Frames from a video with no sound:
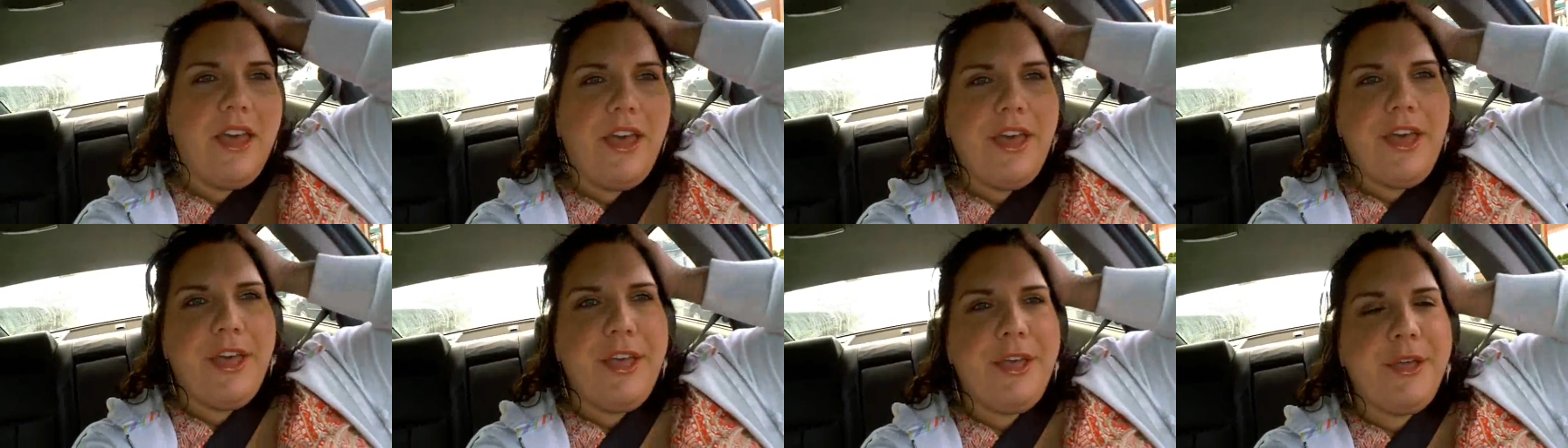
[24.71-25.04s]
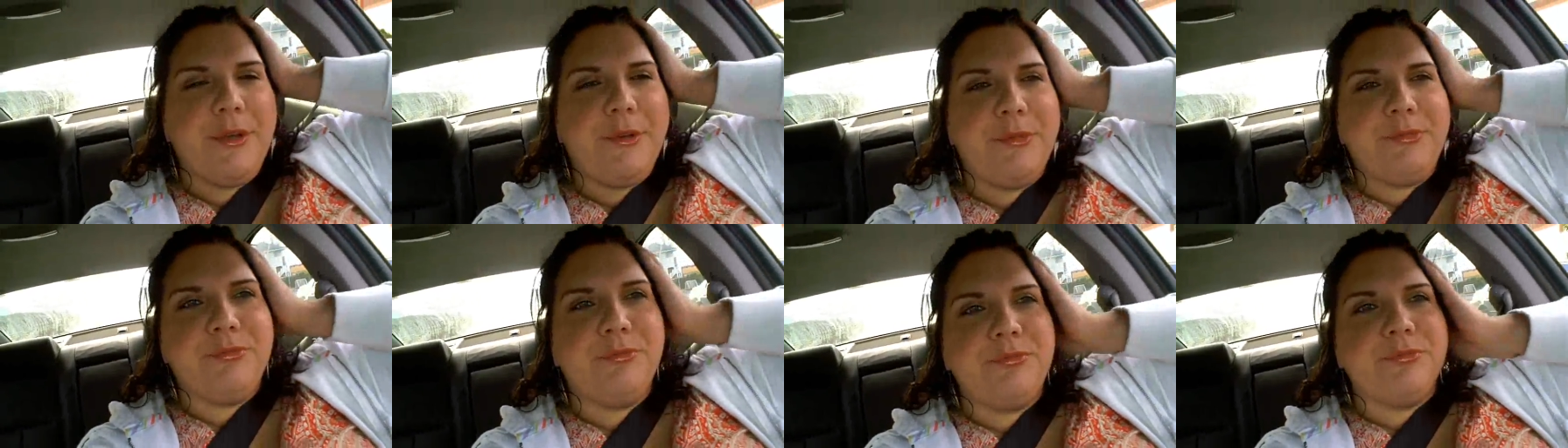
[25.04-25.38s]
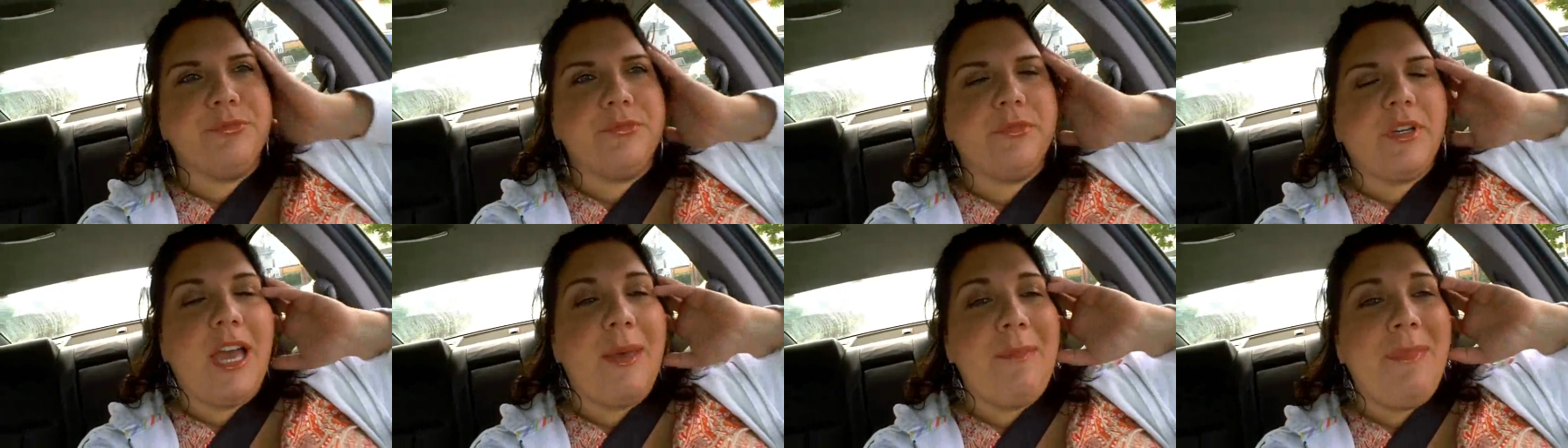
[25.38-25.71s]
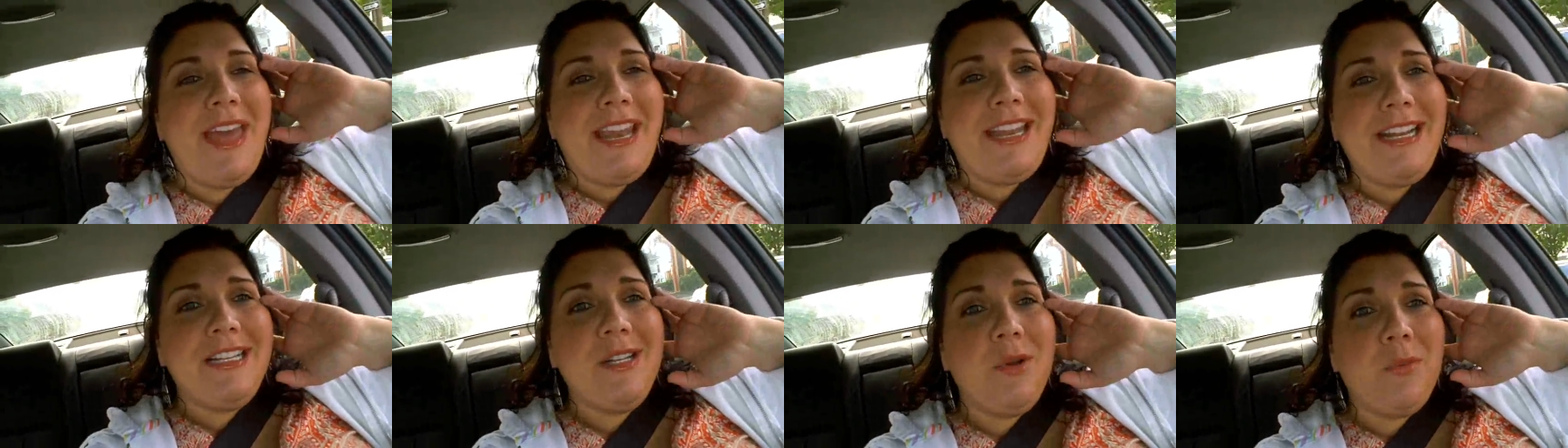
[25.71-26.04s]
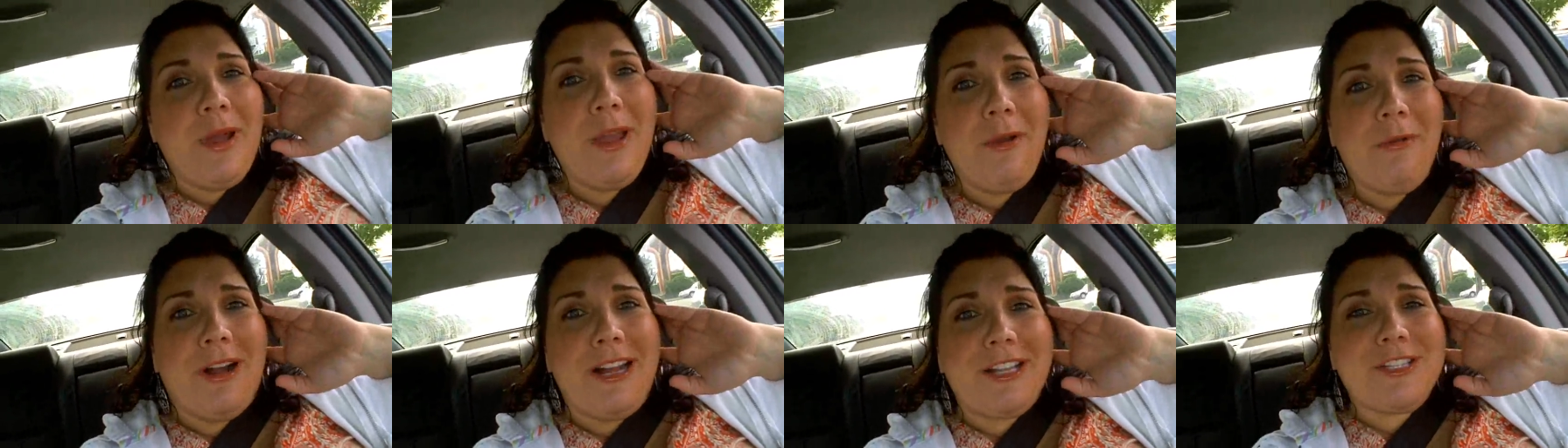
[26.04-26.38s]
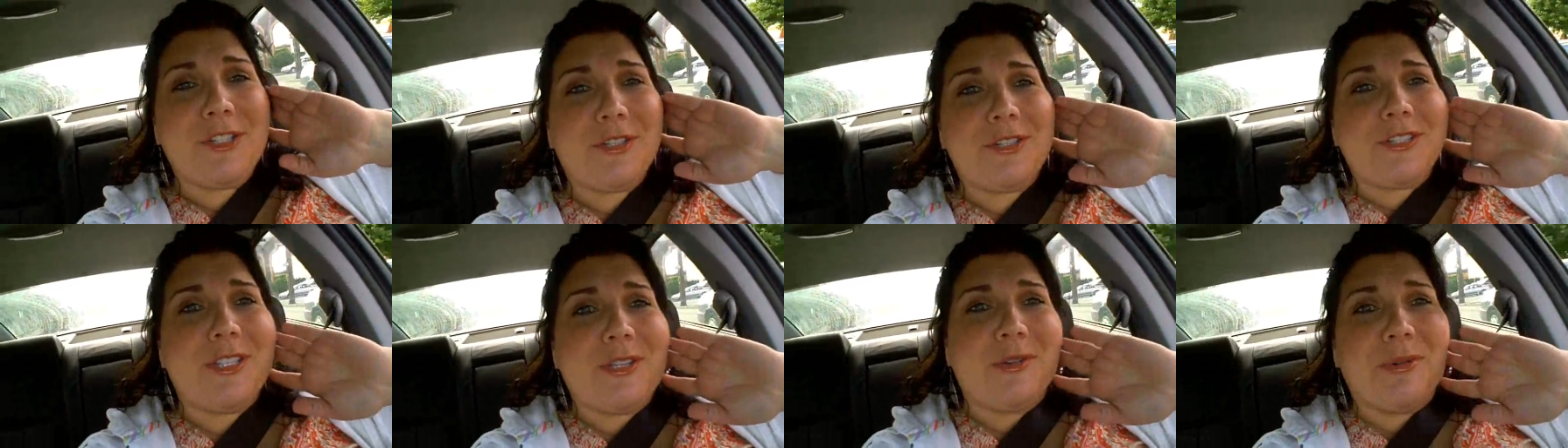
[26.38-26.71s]
Um, I'm heading to Weight
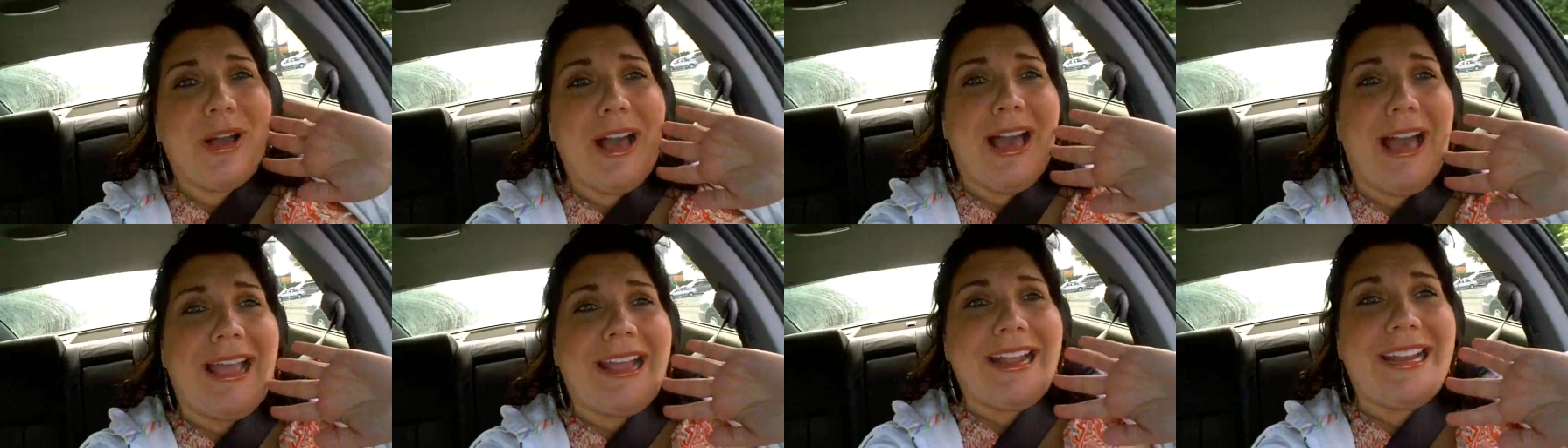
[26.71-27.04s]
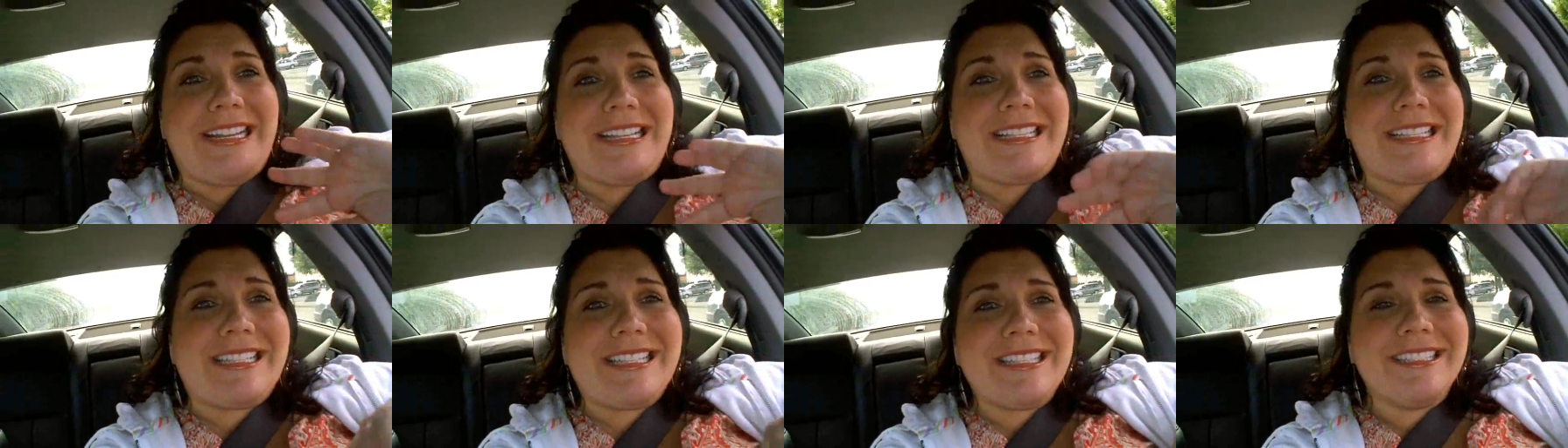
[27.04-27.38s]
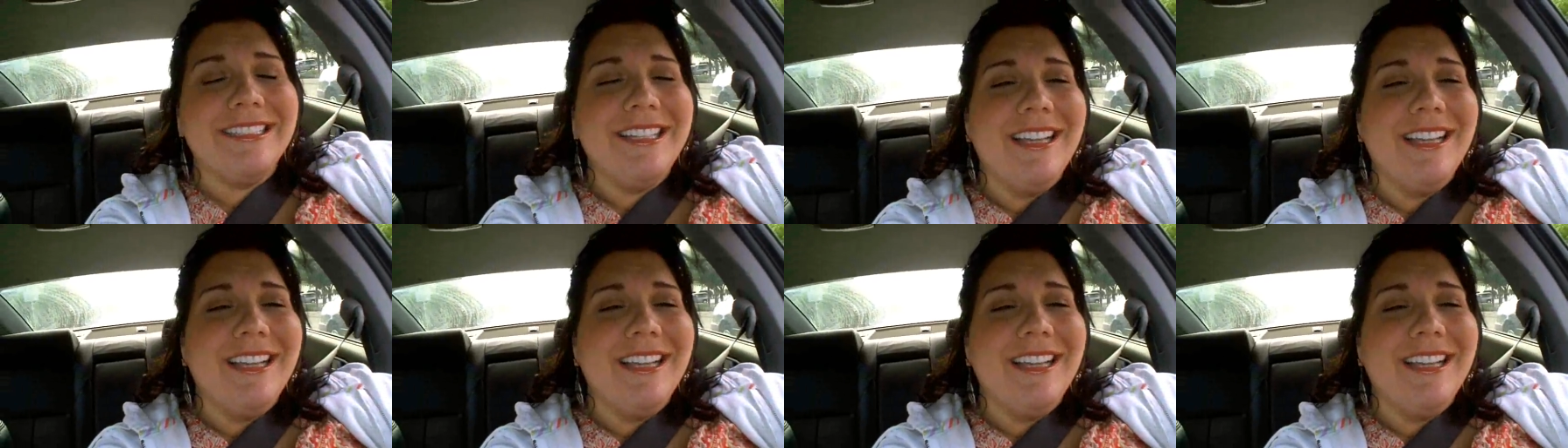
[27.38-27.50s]
Watchers, you guys.